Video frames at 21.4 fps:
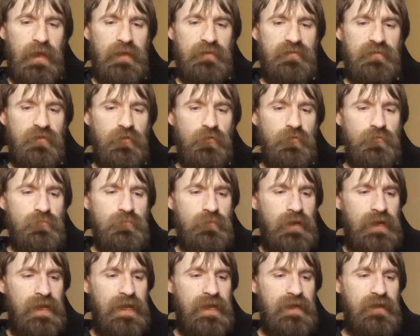and
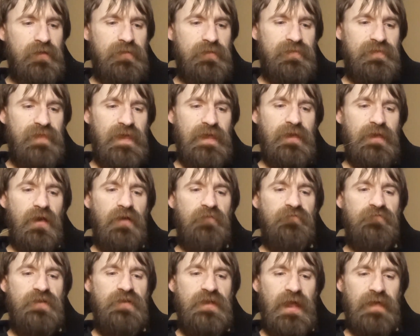soon he could think
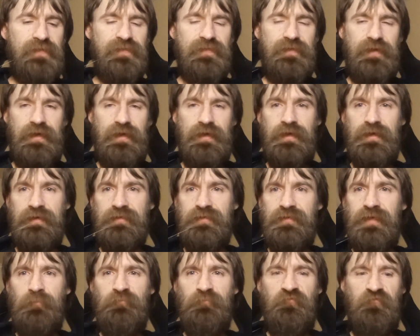of nothing
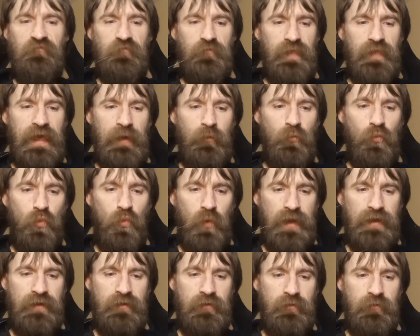except for that
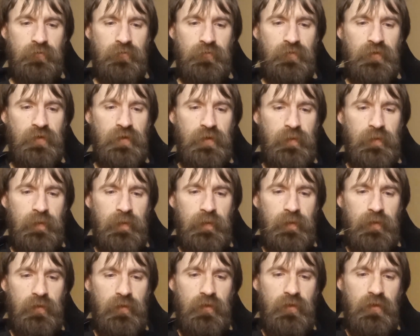window.
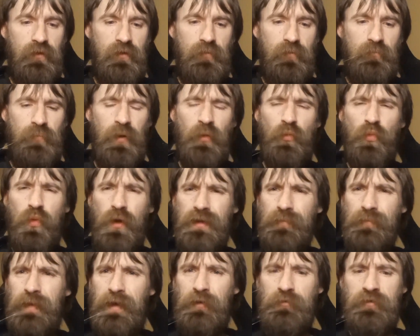But
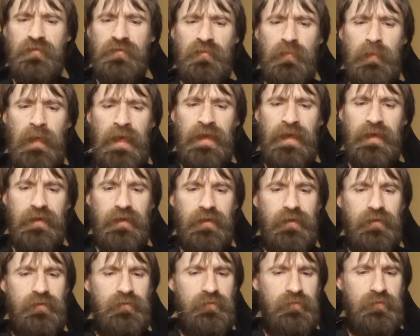what about his
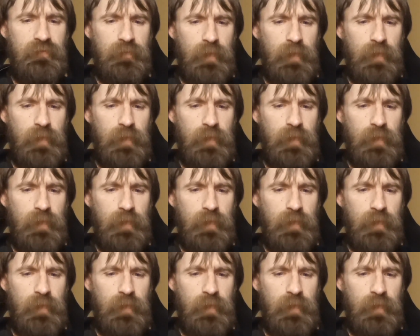leg?